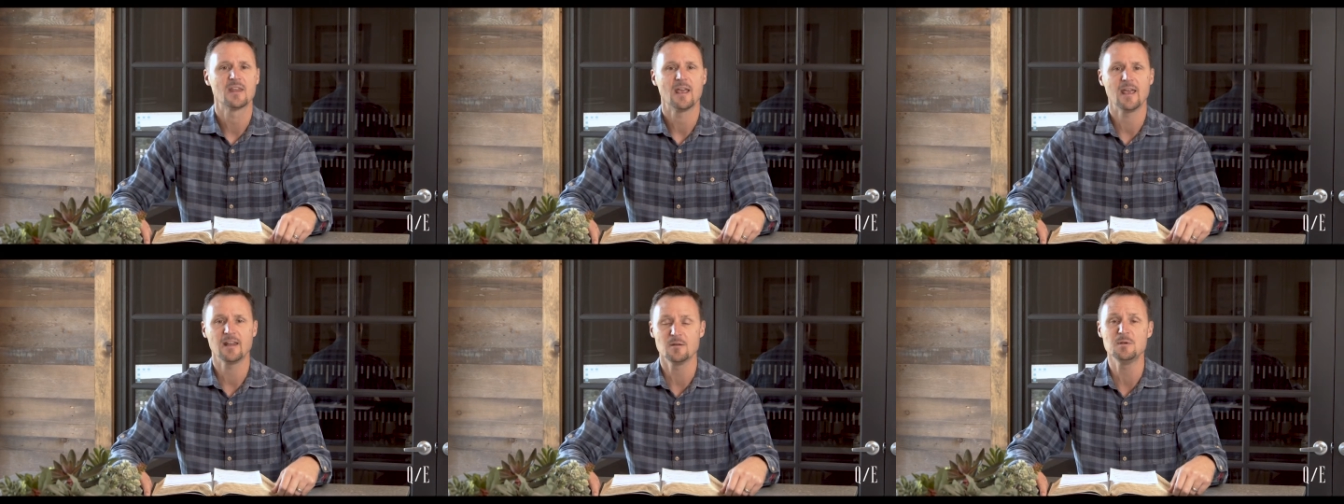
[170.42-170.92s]

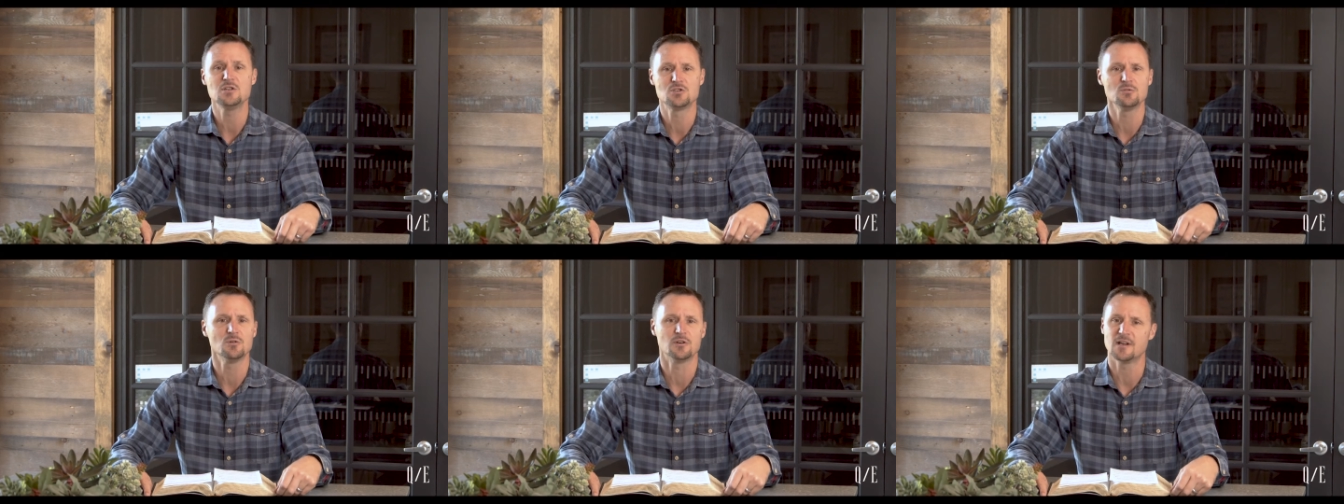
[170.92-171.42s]
And to be
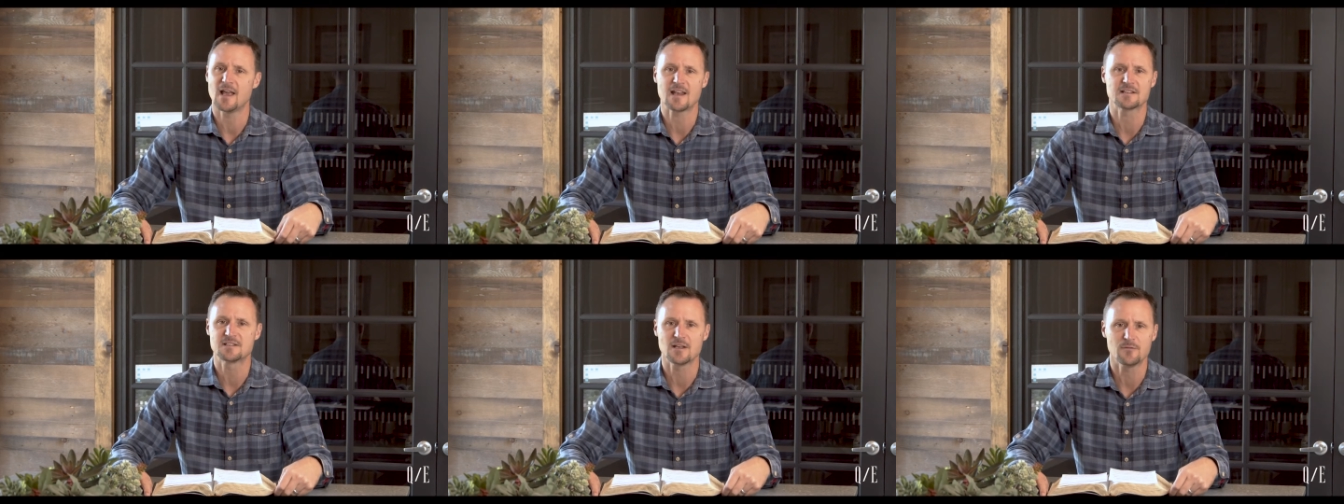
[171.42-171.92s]
sure, he had
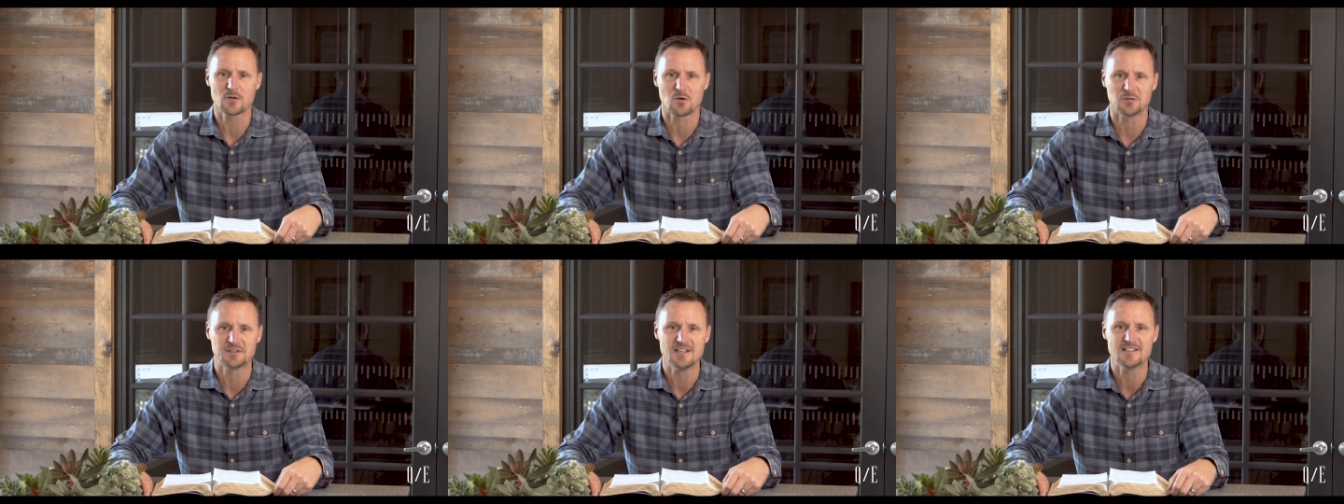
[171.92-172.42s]
his
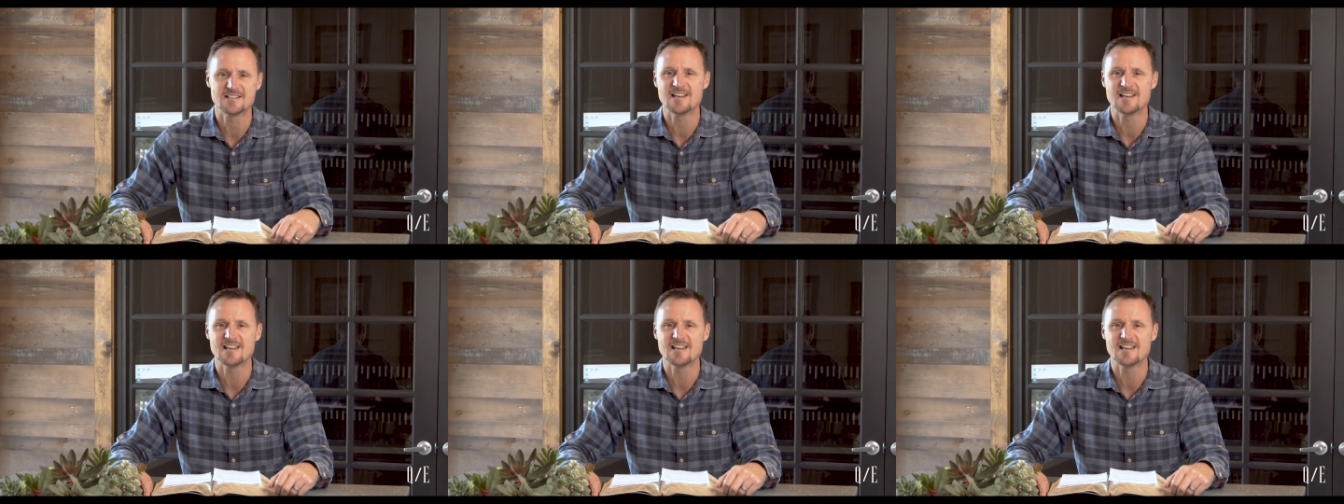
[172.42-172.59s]
difficulties.